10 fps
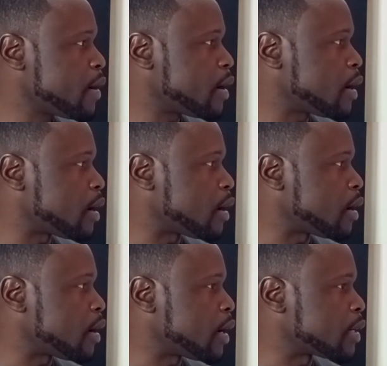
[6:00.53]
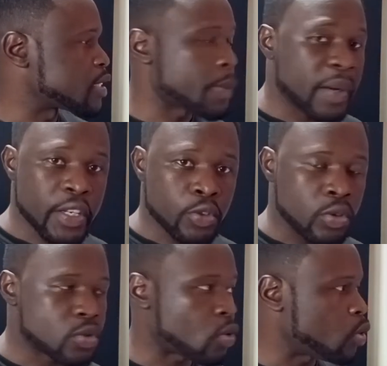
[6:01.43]
uh, and separation
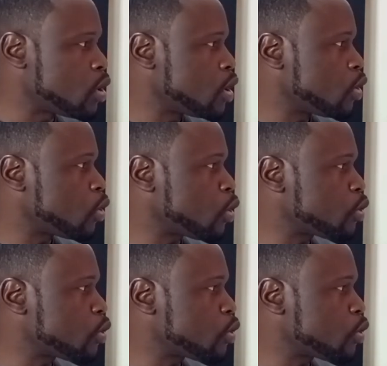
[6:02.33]
so all